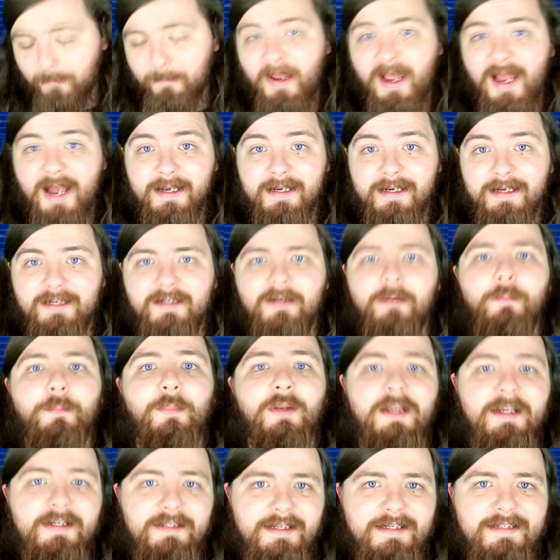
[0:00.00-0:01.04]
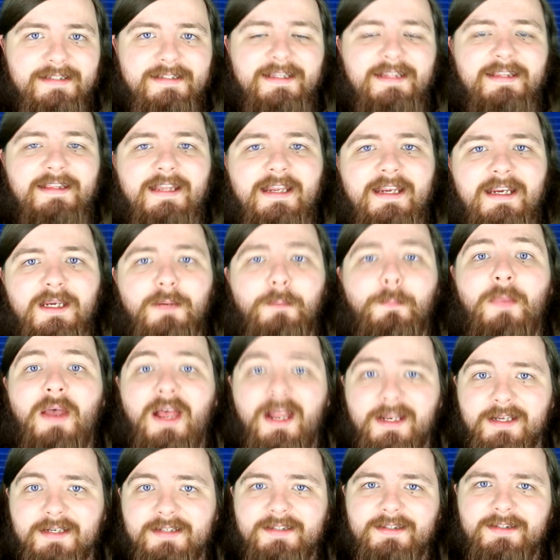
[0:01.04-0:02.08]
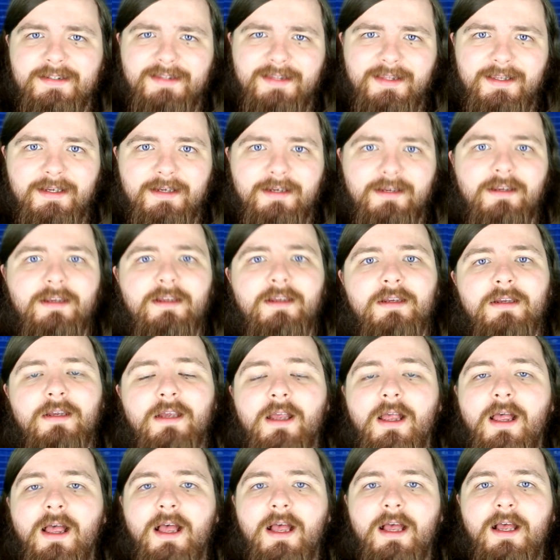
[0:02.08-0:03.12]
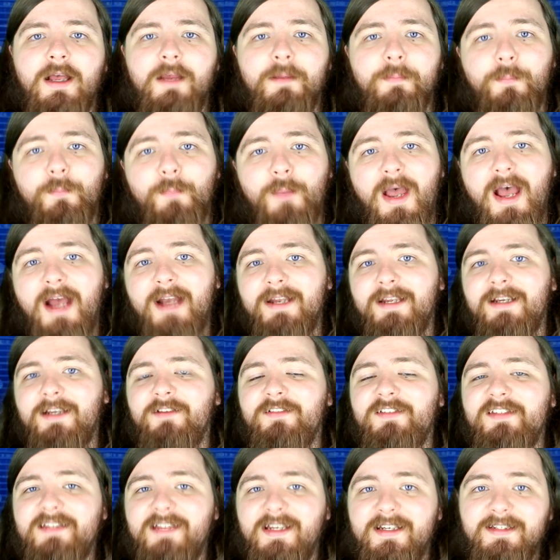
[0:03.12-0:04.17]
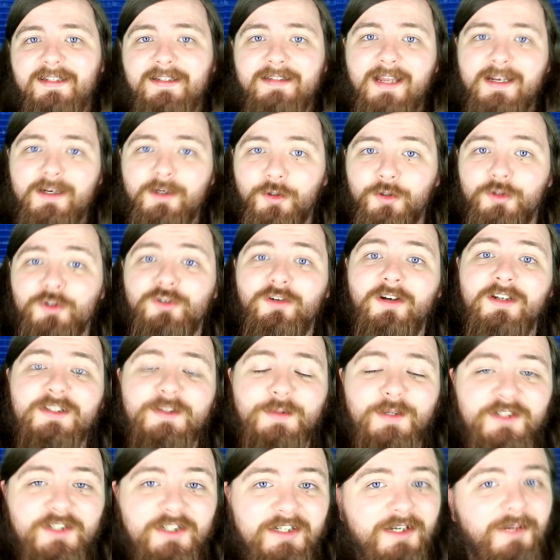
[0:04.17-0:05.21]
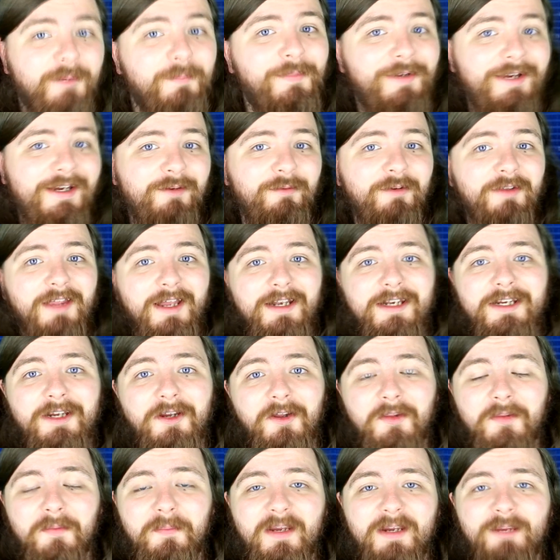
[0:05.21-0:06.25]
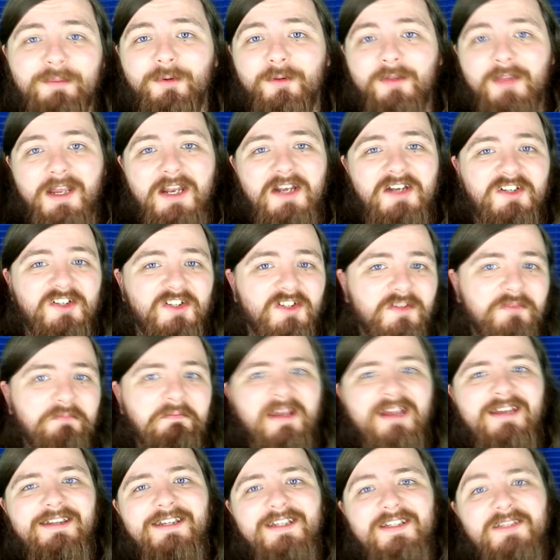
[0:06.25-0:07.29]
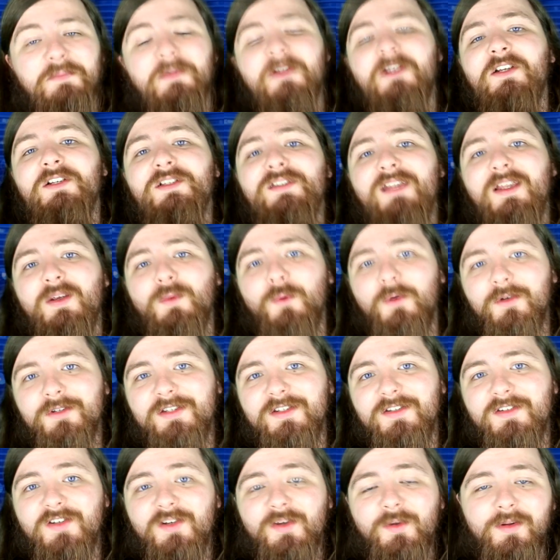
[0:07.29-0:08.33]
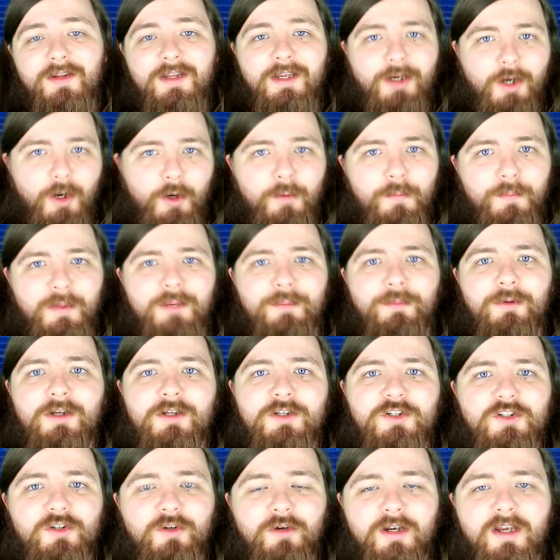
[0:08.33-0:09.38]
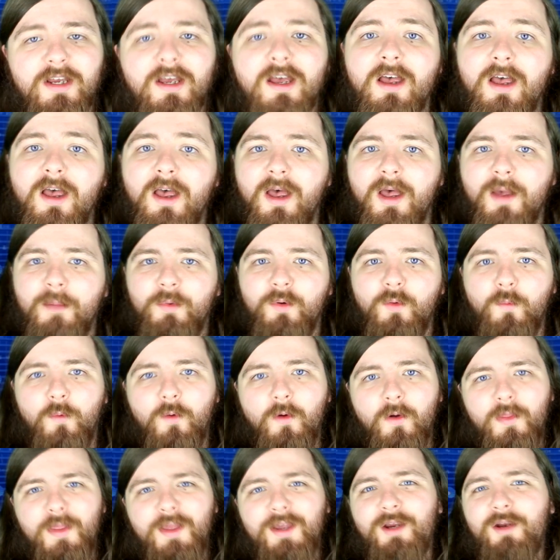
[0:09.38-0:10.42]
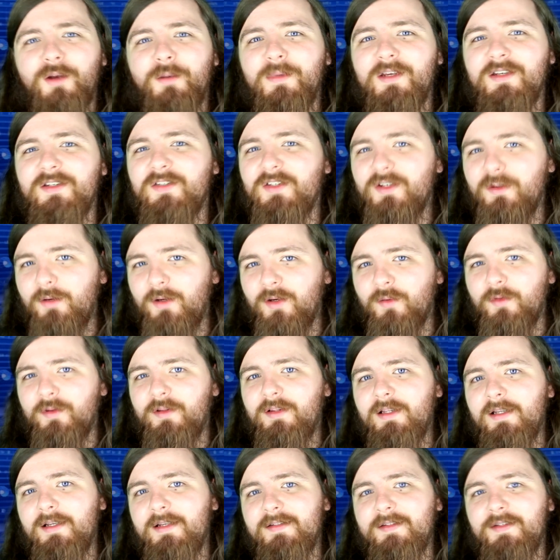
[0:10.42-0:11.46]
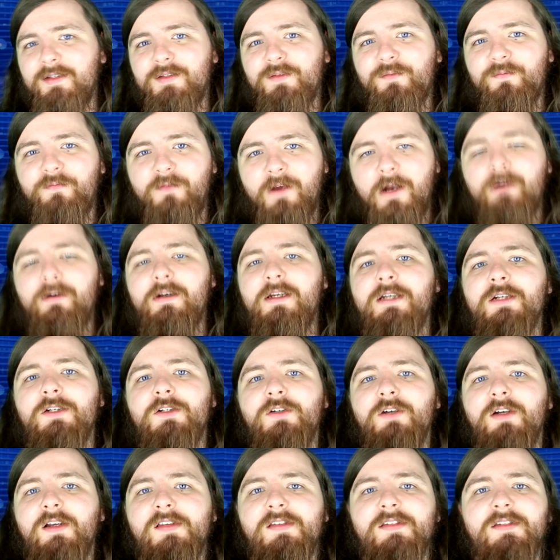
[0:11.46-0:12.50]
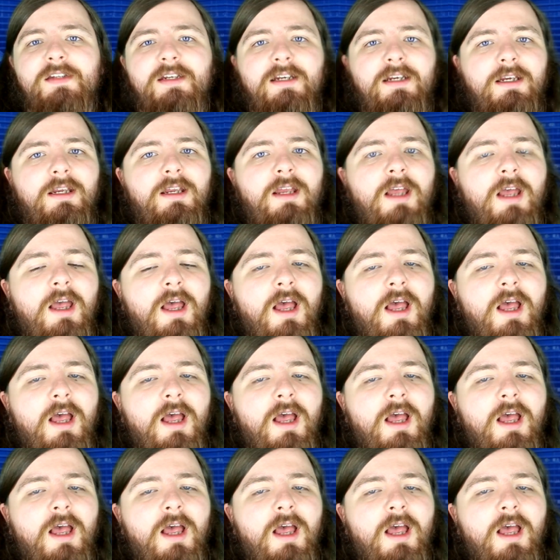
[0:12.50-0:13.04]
Playdate's the thing, Panic's the thing. Panic have stated they're not trying to actually compete with any other people. They just made this because they wanted to, and they hope people enjoy it. But what they're going to be doing with this is very interesting.